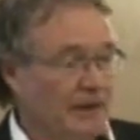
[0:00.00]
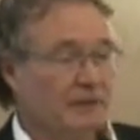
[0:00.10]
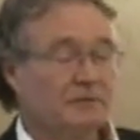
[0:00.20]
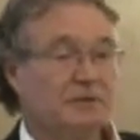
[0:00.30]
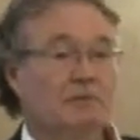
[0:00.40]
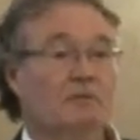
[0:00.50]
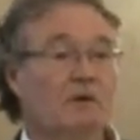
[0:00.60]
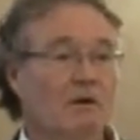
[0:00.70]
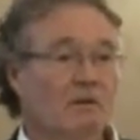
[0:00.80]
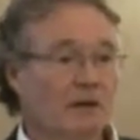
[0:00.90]
And we said,
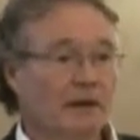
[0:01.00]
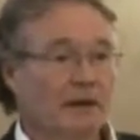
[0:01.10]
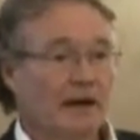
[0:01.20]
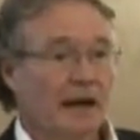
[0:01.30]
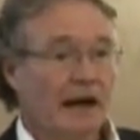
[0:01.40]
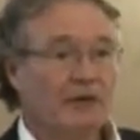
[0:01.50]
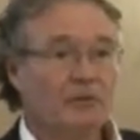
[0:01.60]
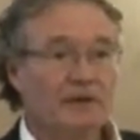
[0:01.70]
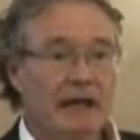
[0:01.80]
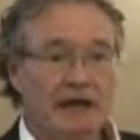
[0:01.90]
whoa, how do
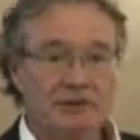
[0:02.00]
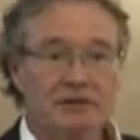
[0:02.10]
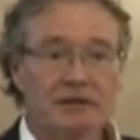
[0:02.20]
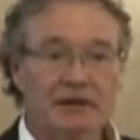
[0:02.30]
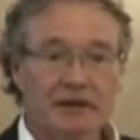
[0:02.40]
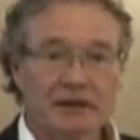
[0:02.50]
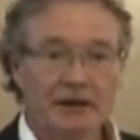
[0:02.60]
we actually,